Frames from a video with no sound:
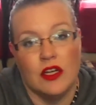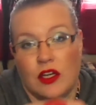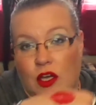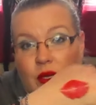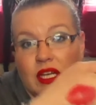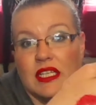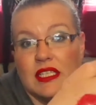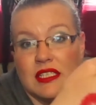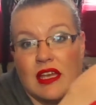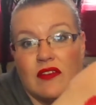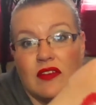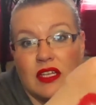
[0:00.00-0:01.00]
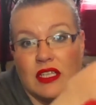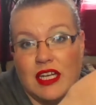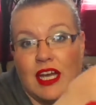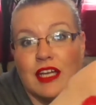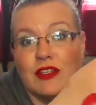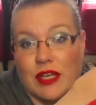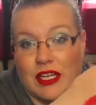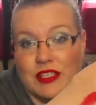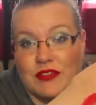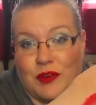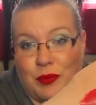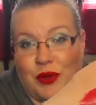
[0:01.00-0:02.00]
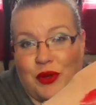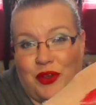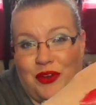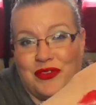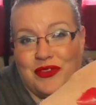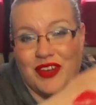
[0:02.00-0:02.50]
No, it is definitely not transfer proof.